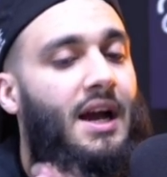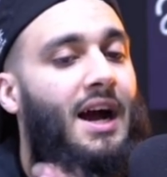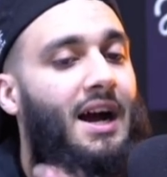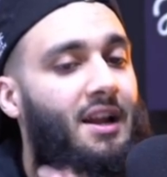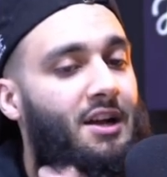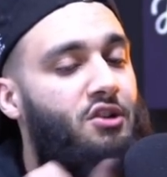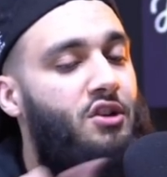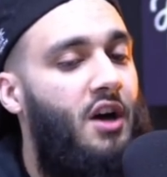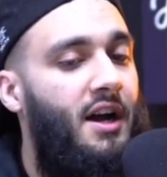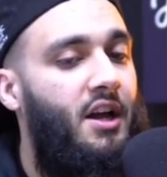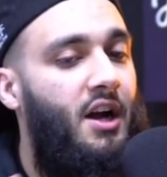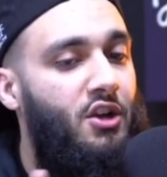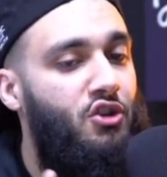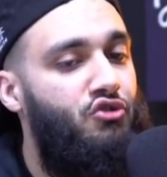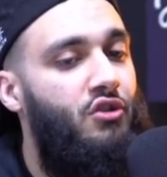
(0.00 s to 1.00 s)
And
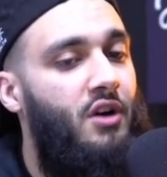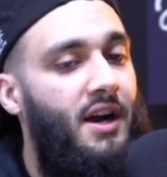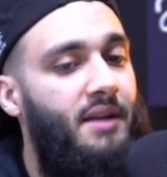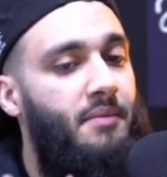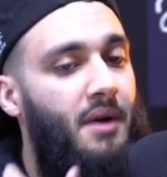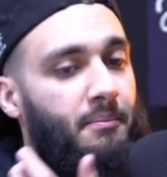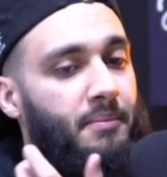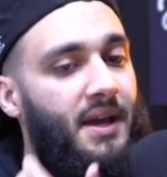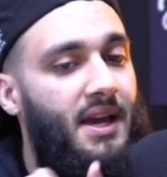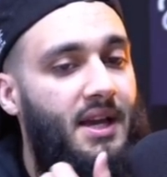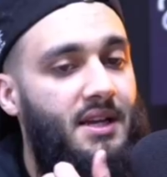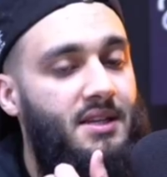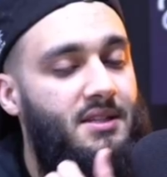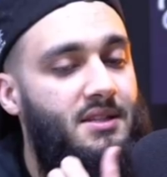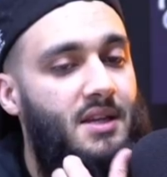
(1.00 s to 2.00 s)
I tried my
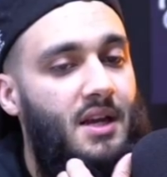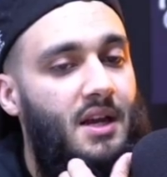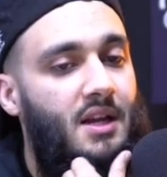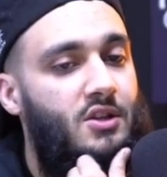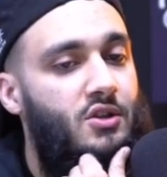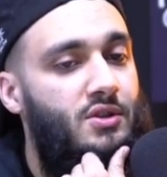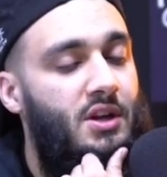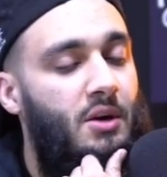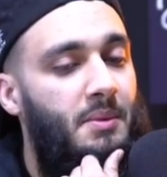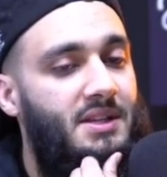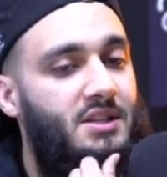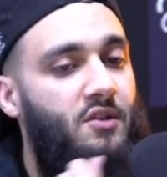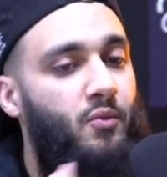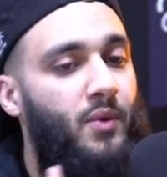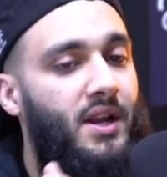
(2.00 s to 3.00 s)
best to tell
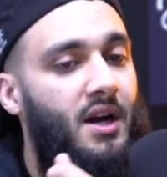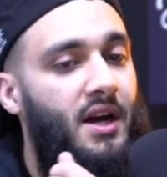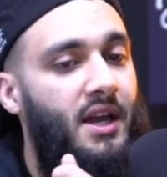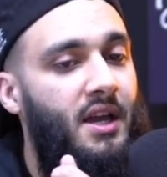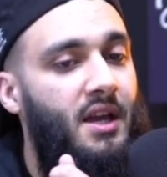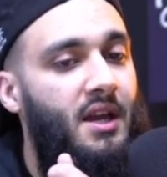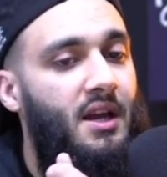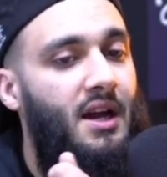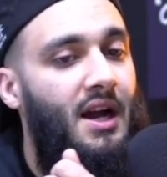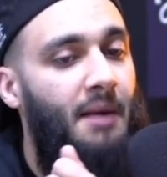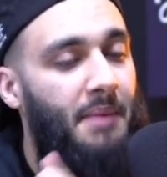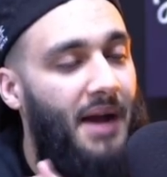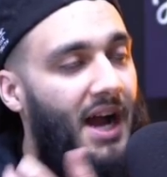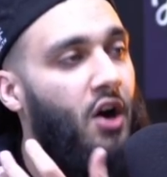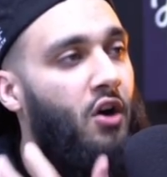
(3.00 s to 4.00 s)
myself, when I
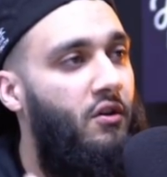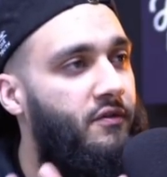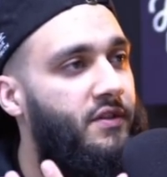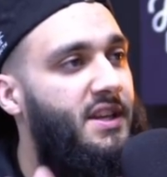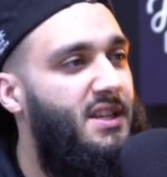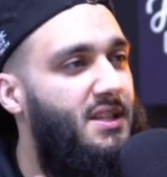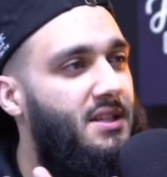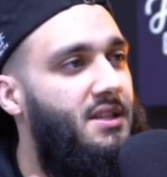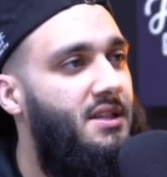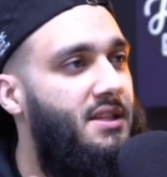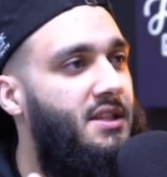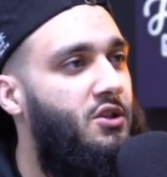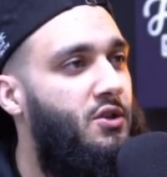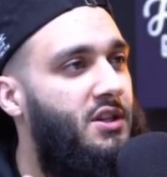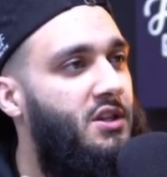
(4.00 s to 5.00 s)
am out of this
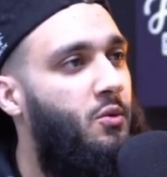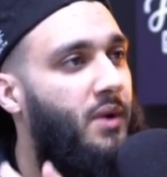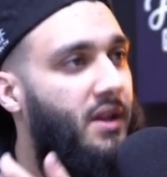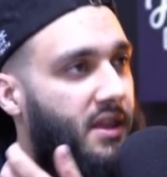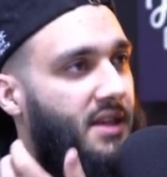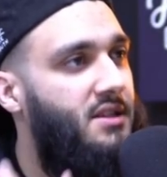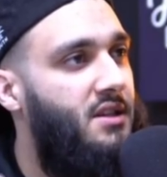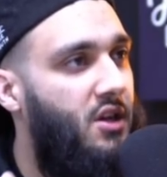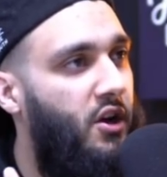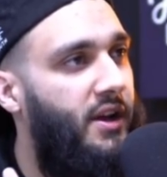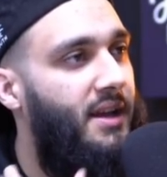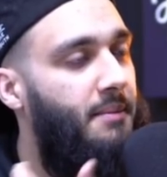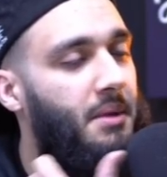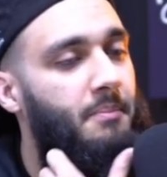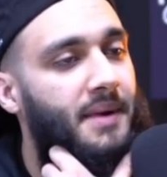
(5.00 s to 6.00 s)
situation, when things are
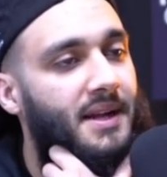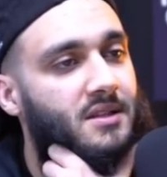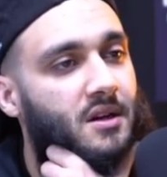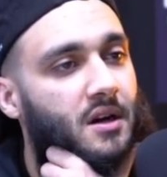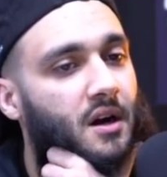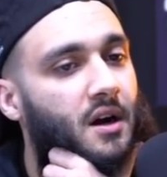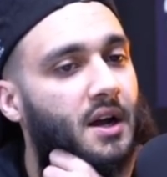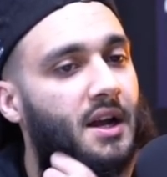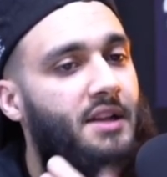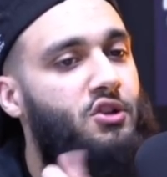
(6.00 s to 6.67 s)
going a bit better,